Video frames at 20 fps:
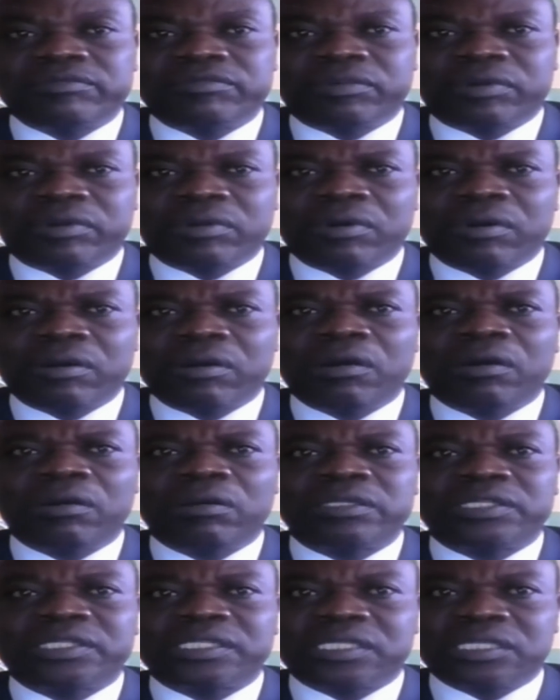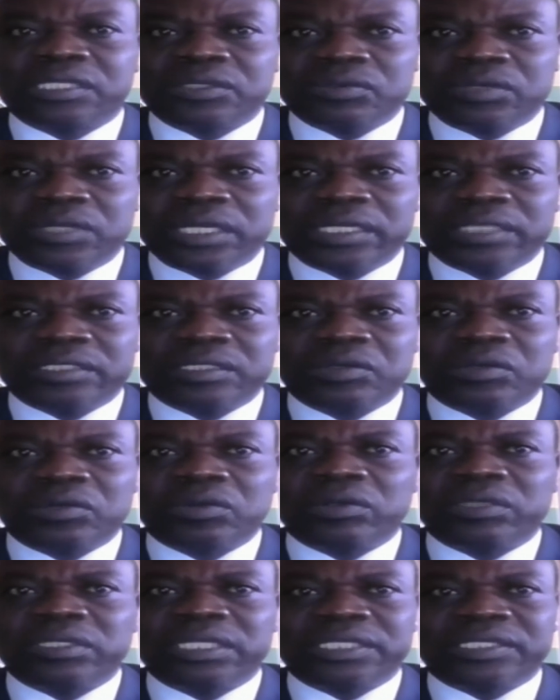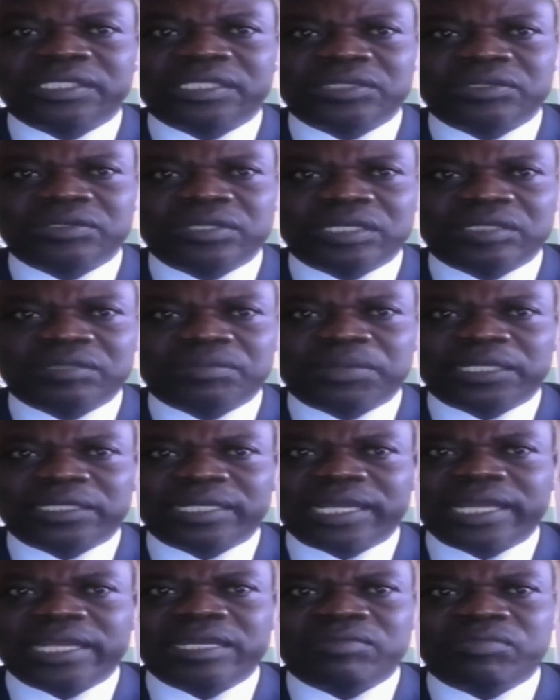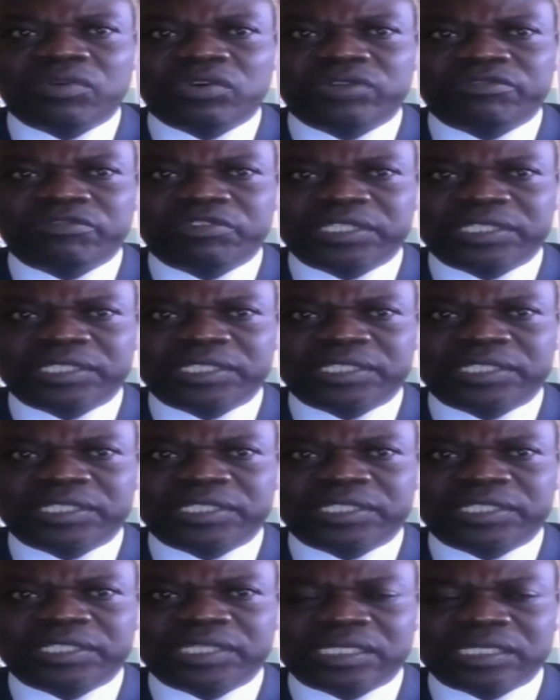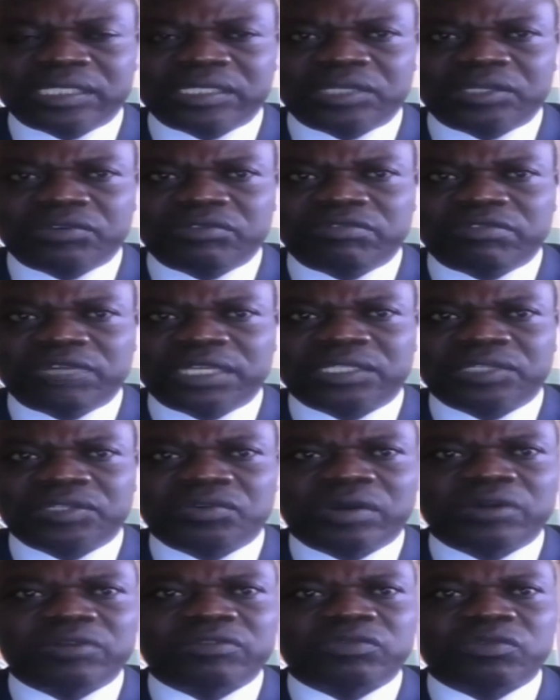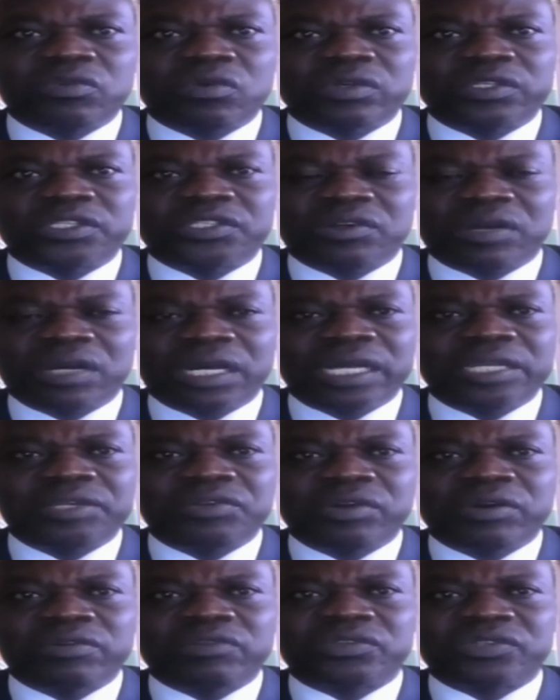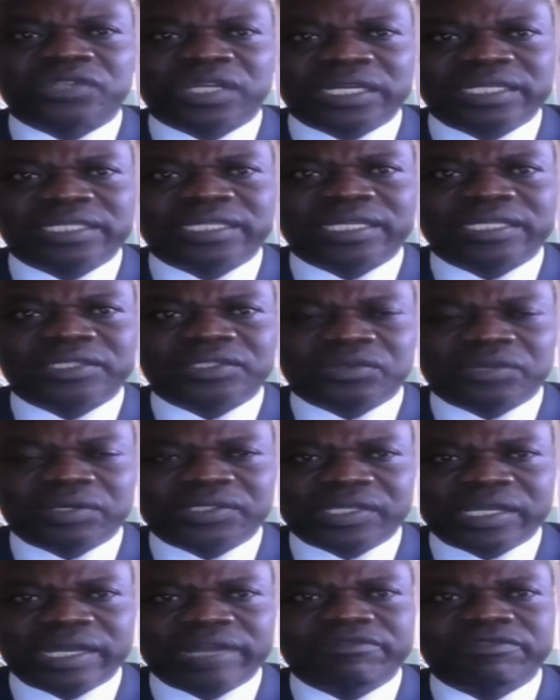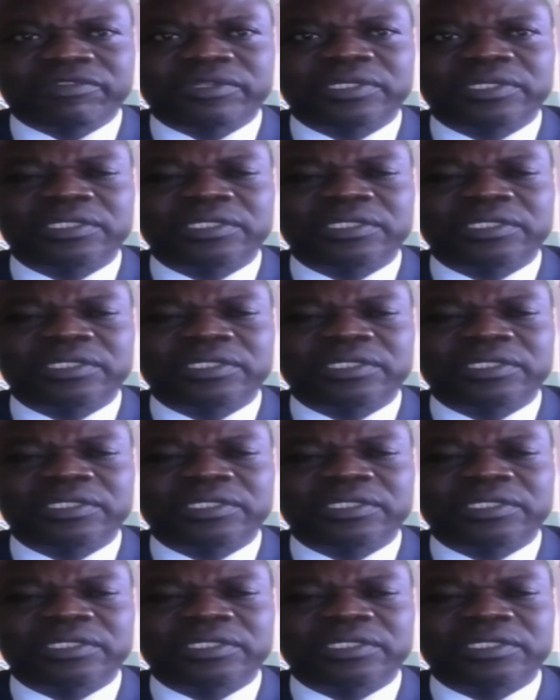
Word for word: for all students, not all the students, but anybody visiting the university, you have to wash your hand, you have to sanitize yourself.